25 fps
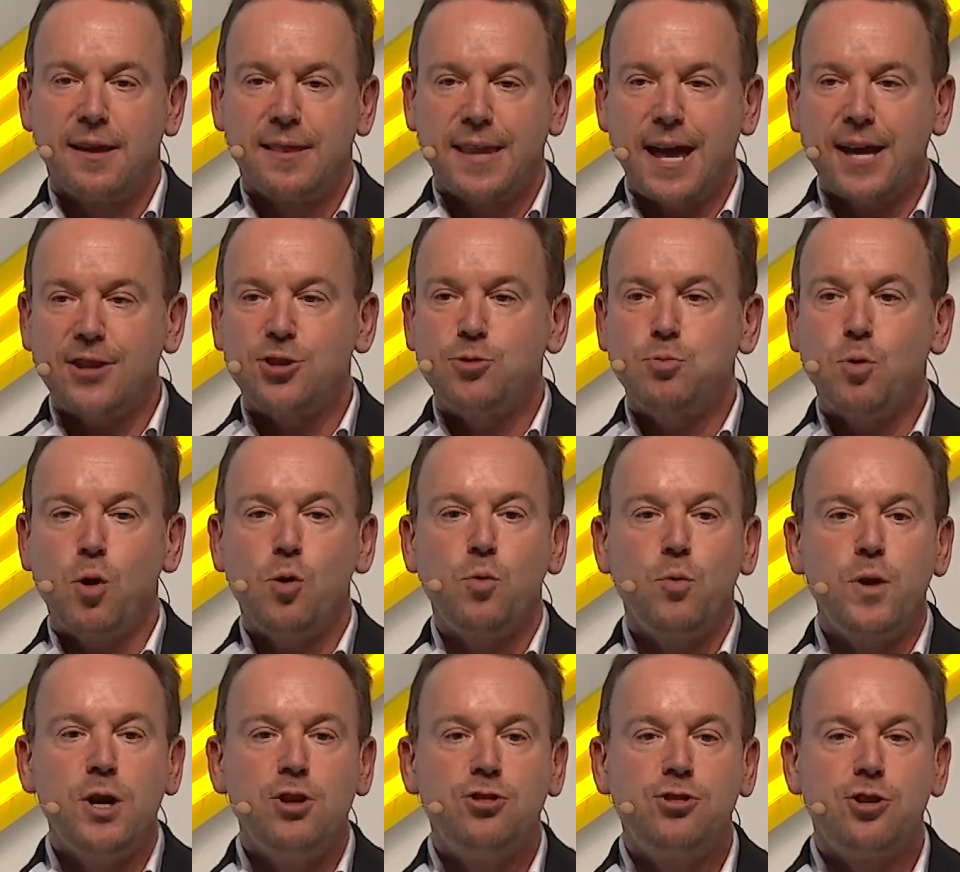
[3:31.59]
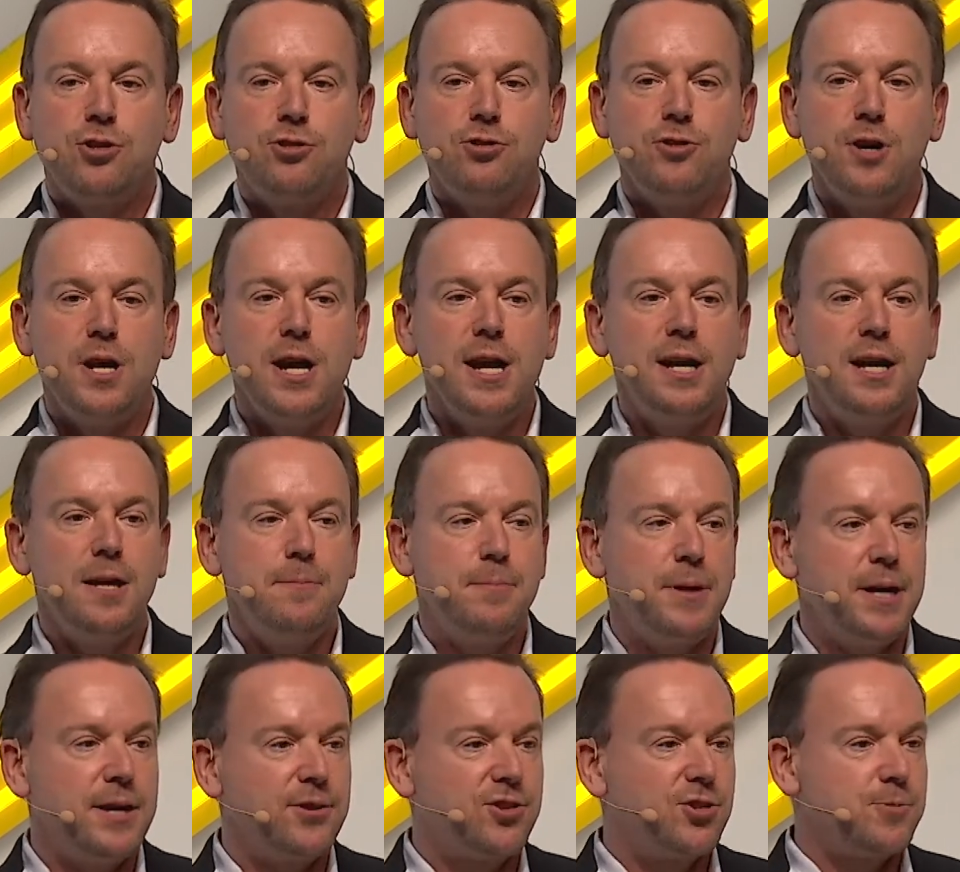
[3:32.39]
That's what we should really
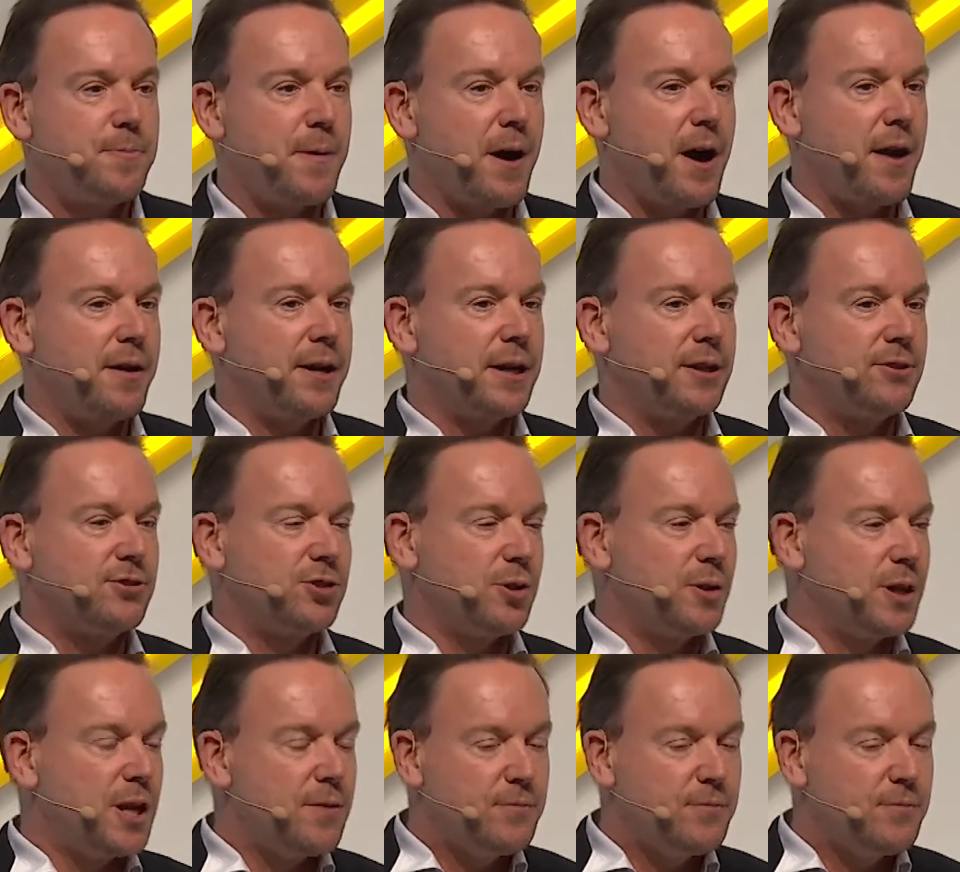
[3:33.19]
be aspiring to.